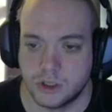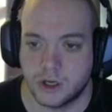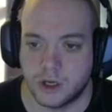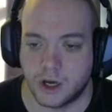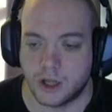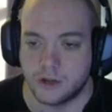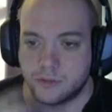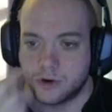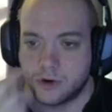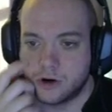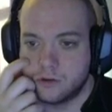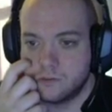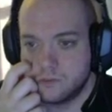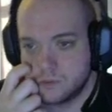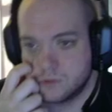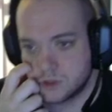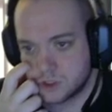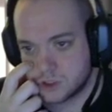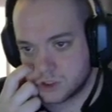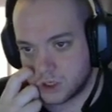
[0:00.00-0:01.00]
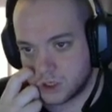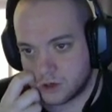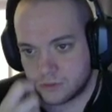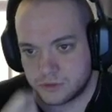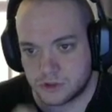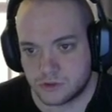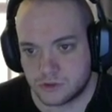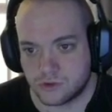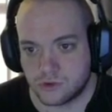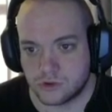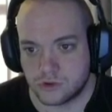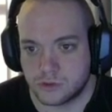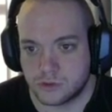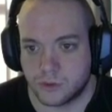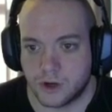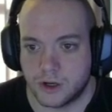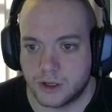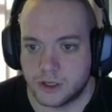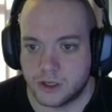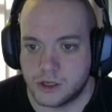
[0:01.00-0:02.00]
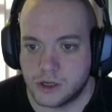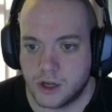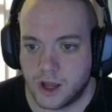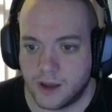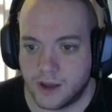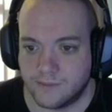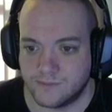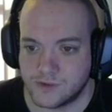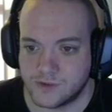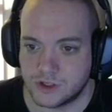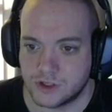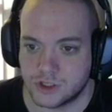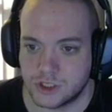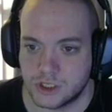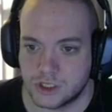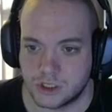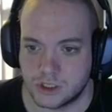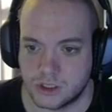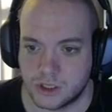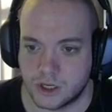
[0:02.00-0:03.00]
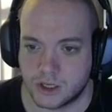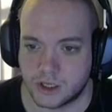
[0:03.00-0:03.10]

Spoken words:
at the bottom, which is topped, of course, by MVG.